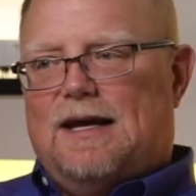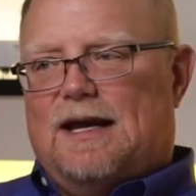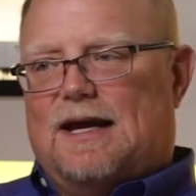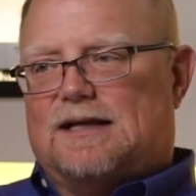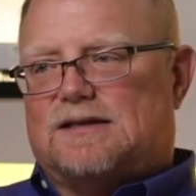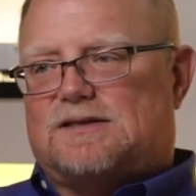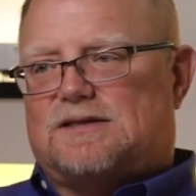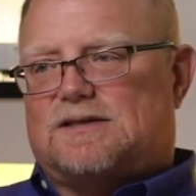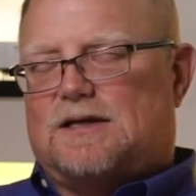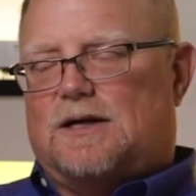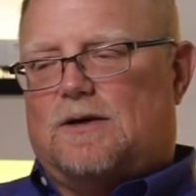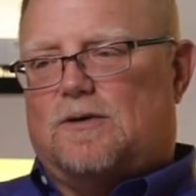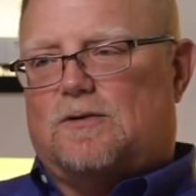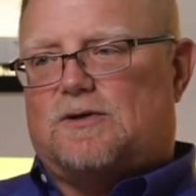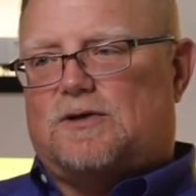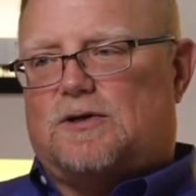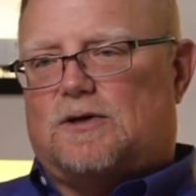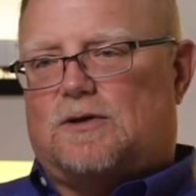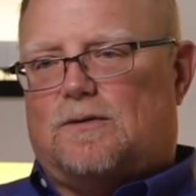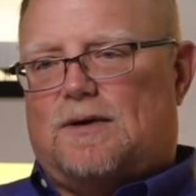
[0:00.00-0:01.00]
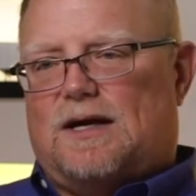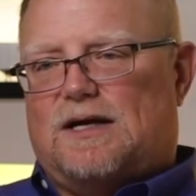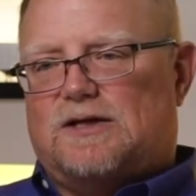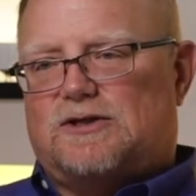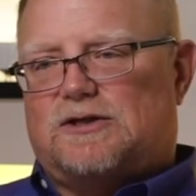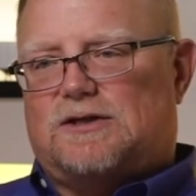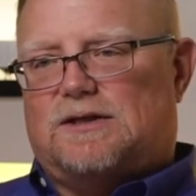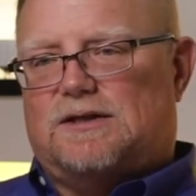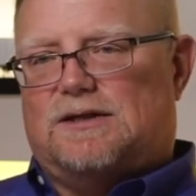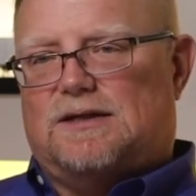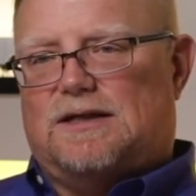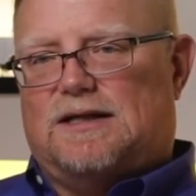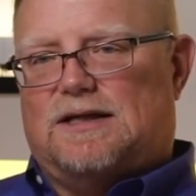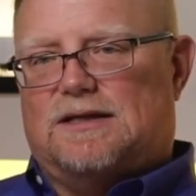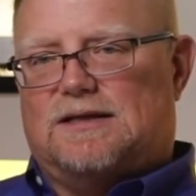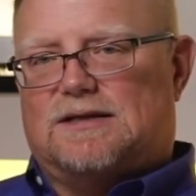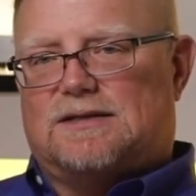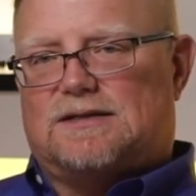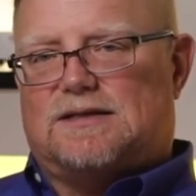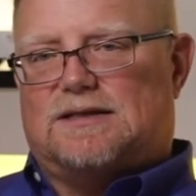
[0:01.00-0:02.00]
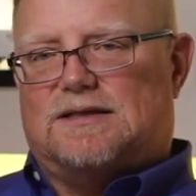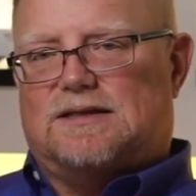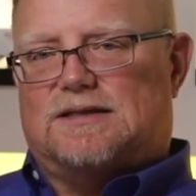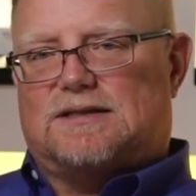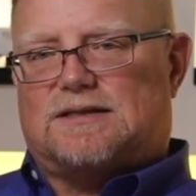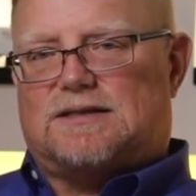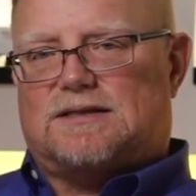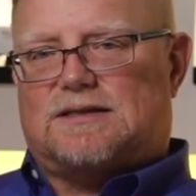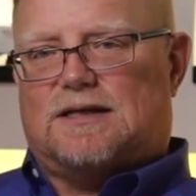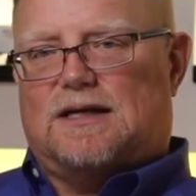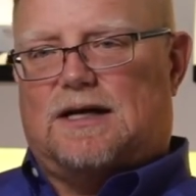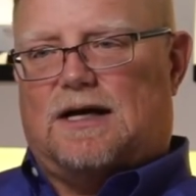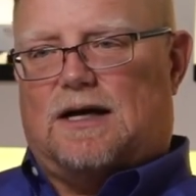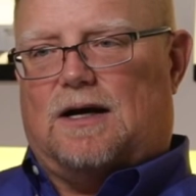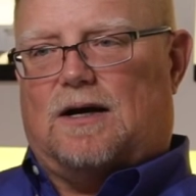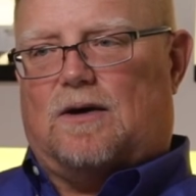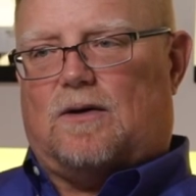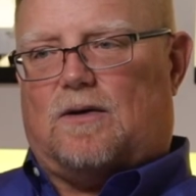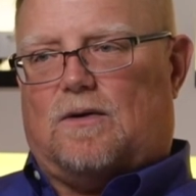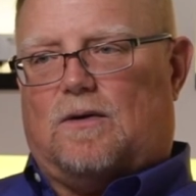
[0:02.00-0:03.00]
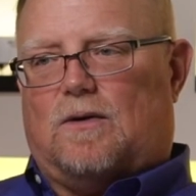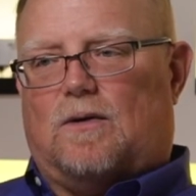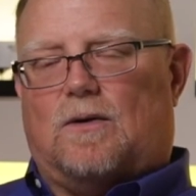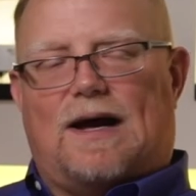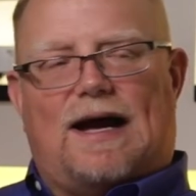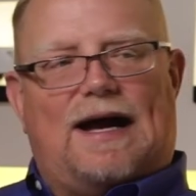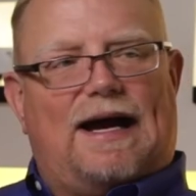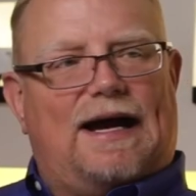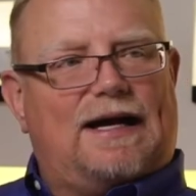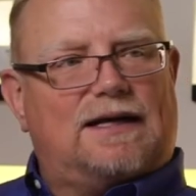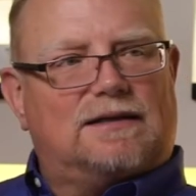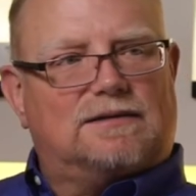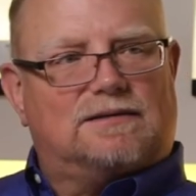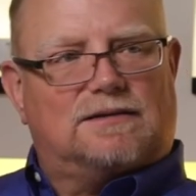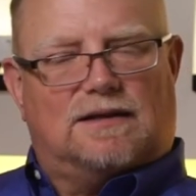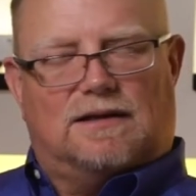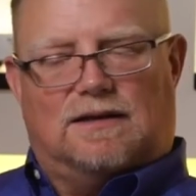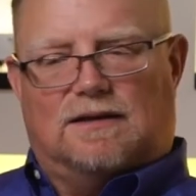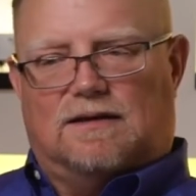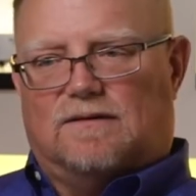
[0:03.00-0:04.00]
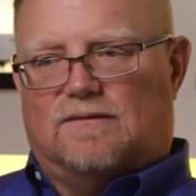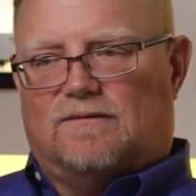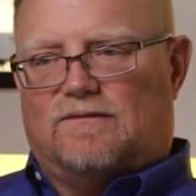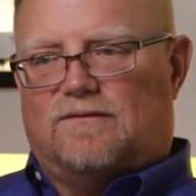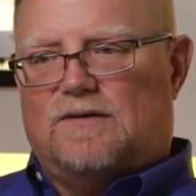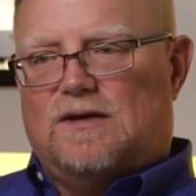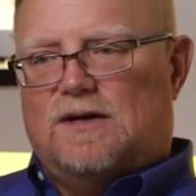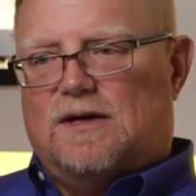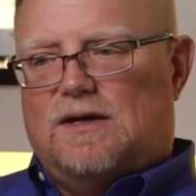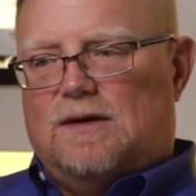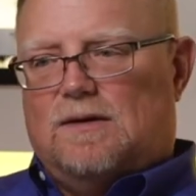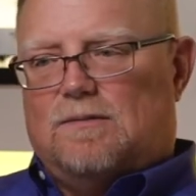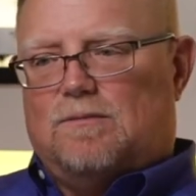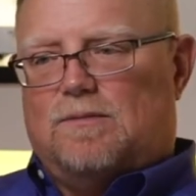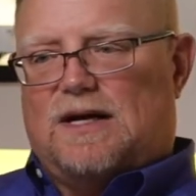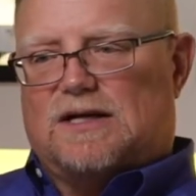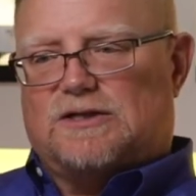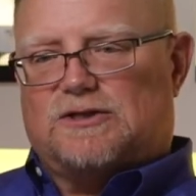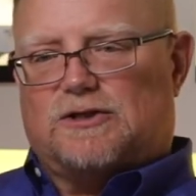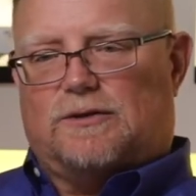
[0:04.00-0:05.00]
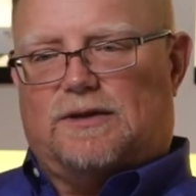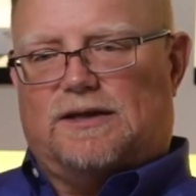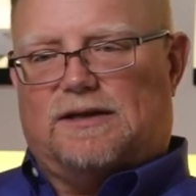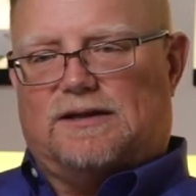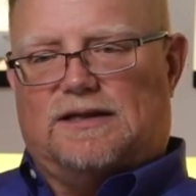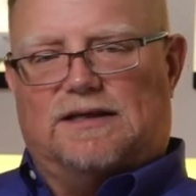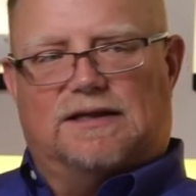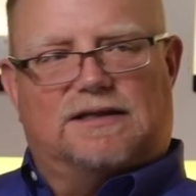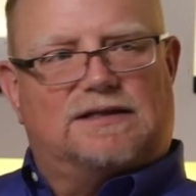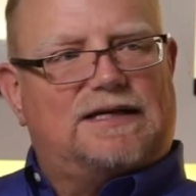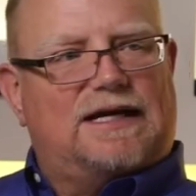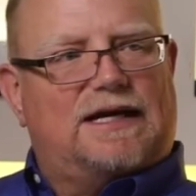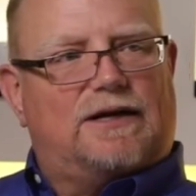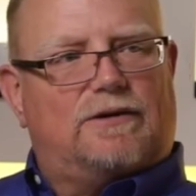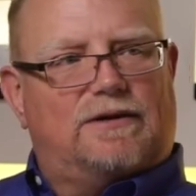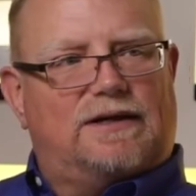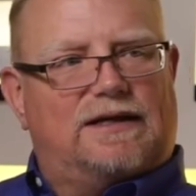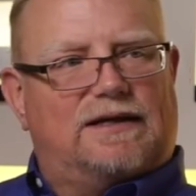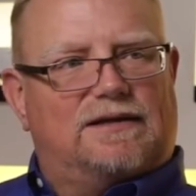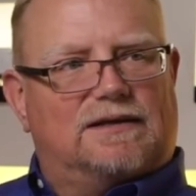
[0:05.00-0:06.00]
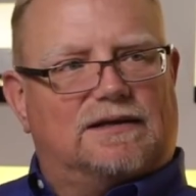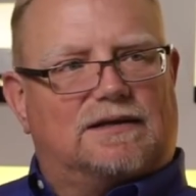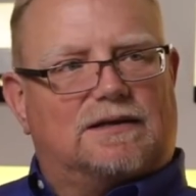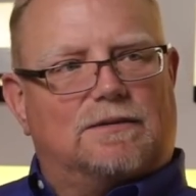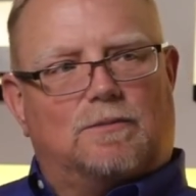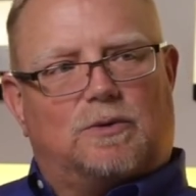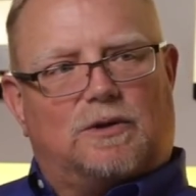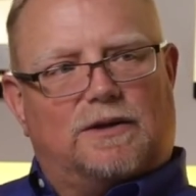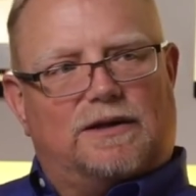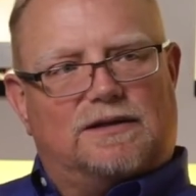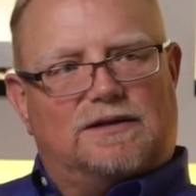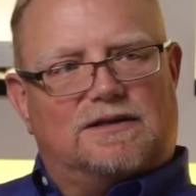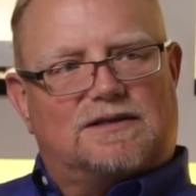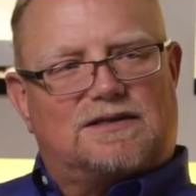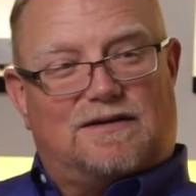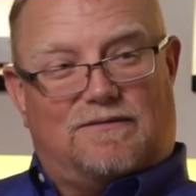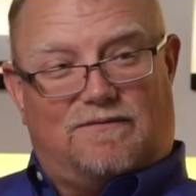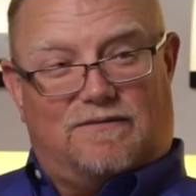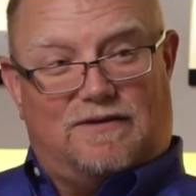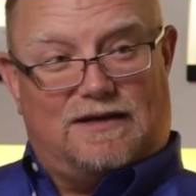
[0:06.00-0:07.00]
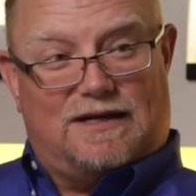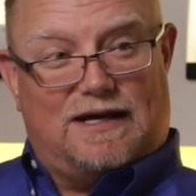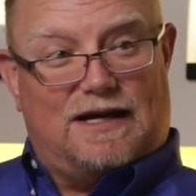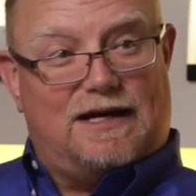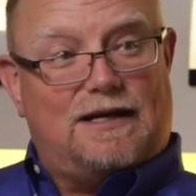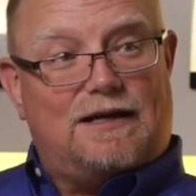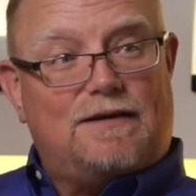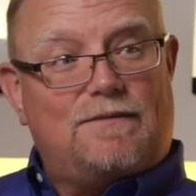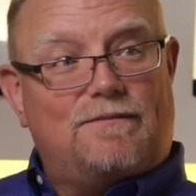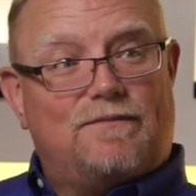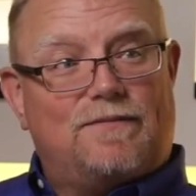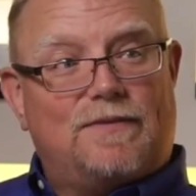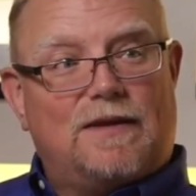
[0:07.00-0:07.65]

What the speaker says: And so curation is this whole act of measuring the integrity and the completeness of the data